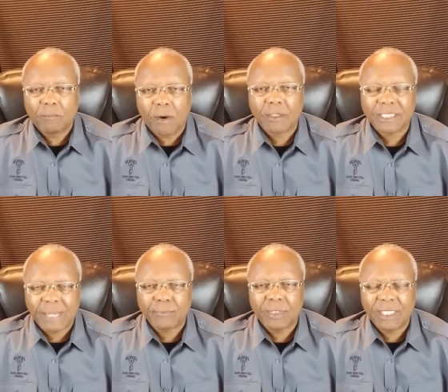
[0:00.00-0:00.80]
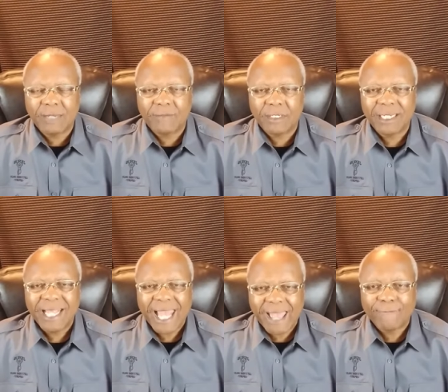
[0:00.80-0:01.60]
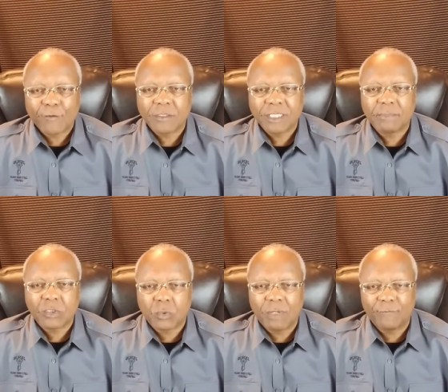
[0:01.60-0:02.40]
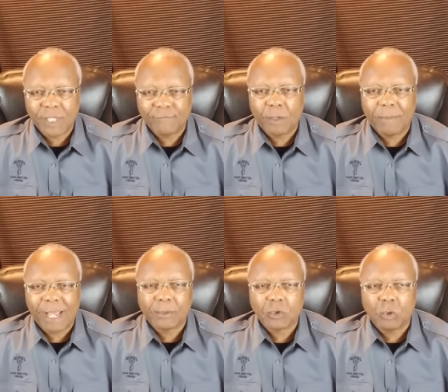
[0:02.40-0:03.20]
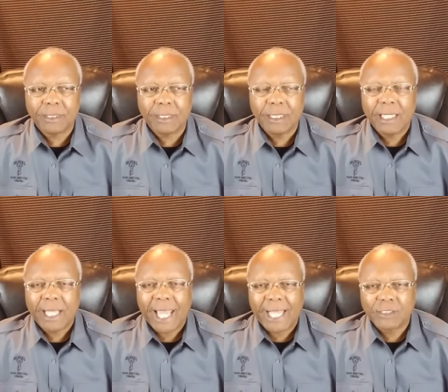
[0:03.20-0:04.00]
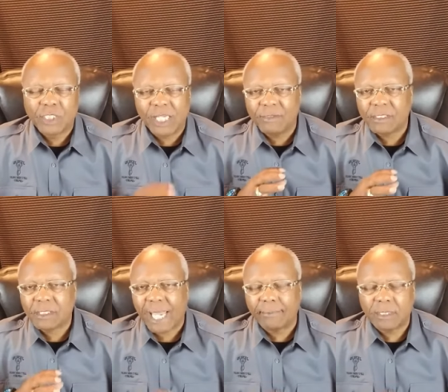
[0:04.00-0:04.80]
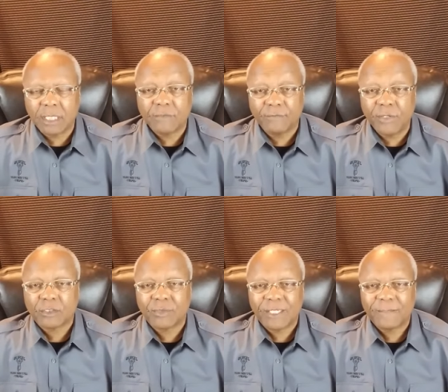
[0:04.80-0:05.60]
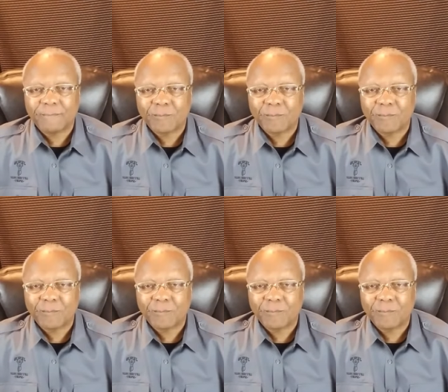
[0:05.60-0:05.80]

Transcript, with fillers: Mark chapter eleven and verse number twelve. You have your Bibles open, and Jesus came to this fig tree